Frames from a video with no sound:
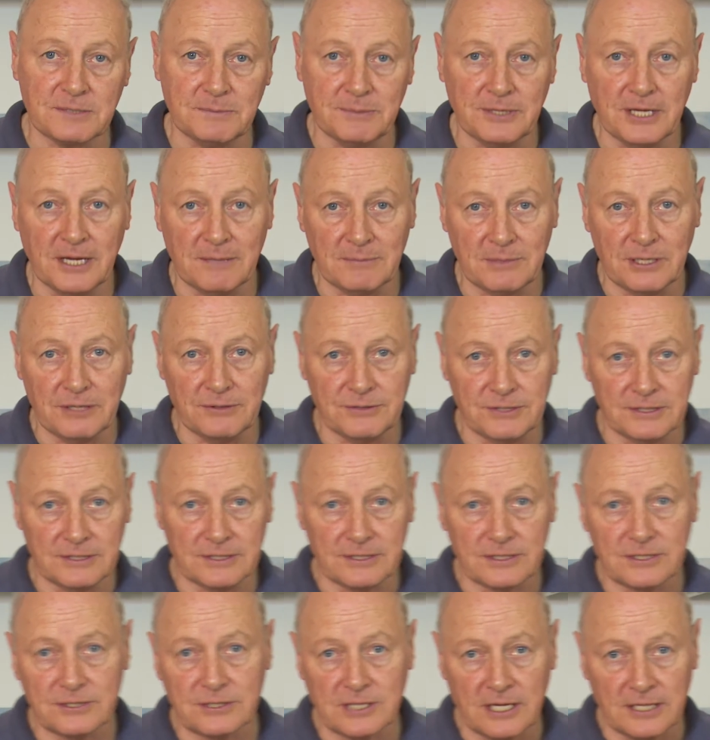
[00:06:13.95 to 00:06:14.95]
be uploaded
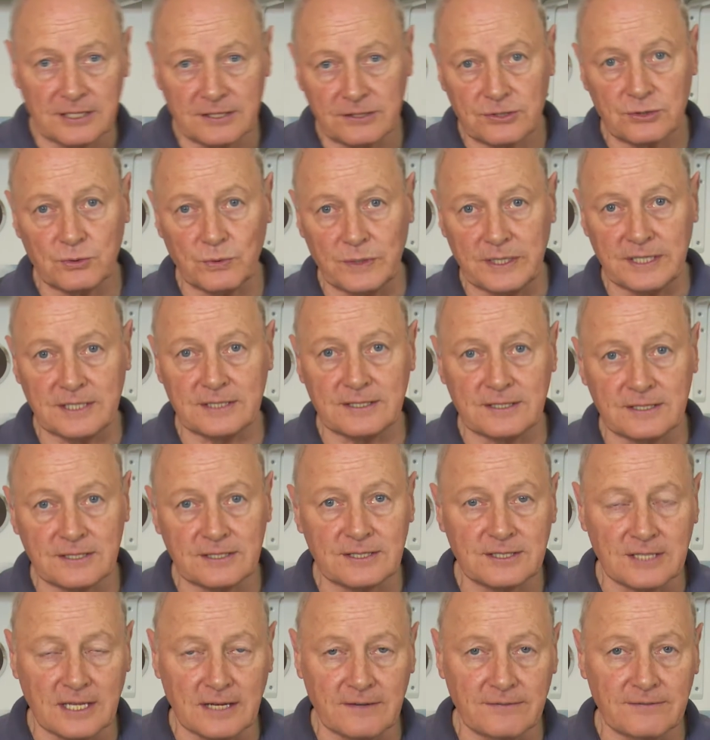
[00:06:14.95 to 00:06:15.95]
and kind of tweaked and
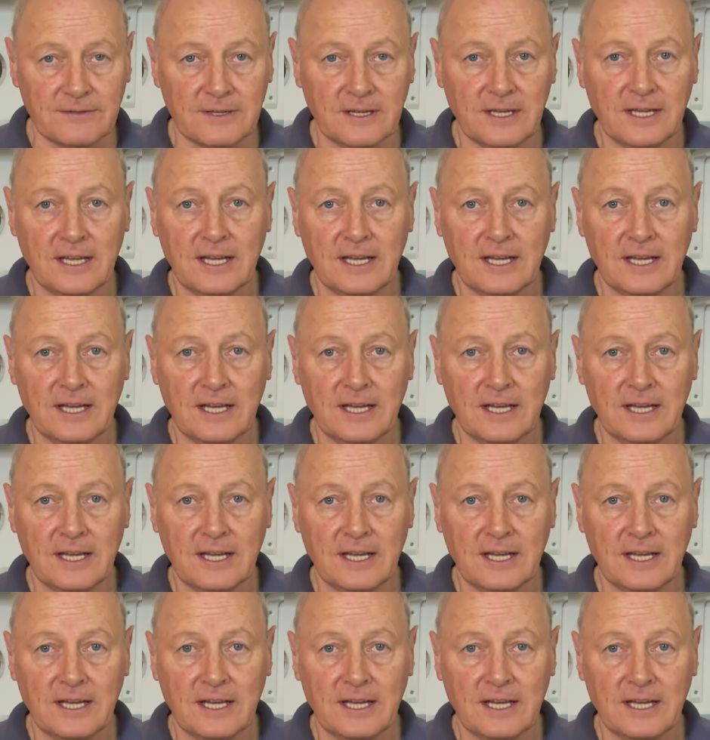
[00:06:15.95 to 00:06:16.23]
stuff.